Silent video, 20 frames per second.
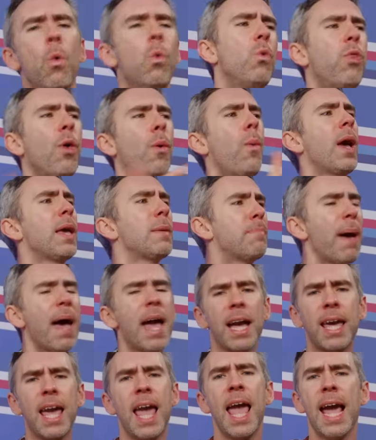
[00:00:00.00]
all the way
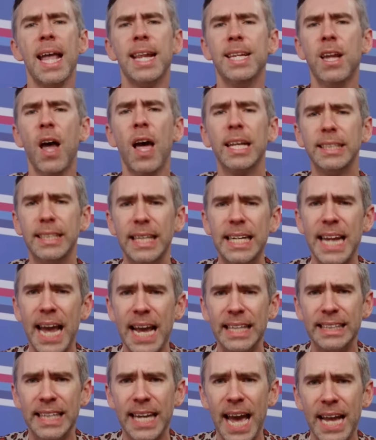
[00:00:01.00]
back in
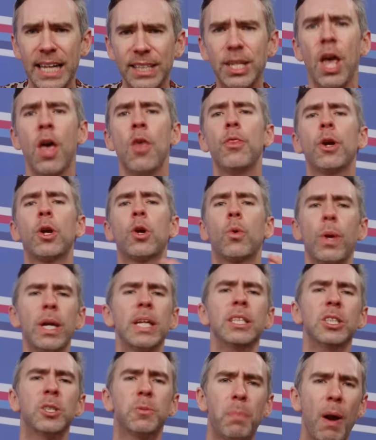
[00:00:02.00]
1988, the
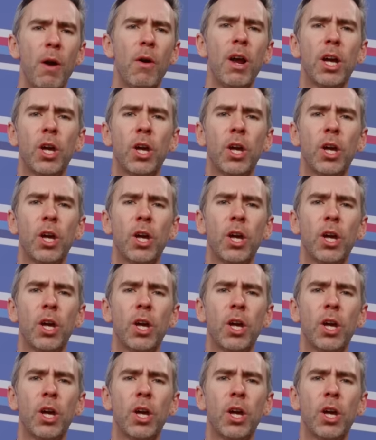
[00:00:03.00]
Greensboro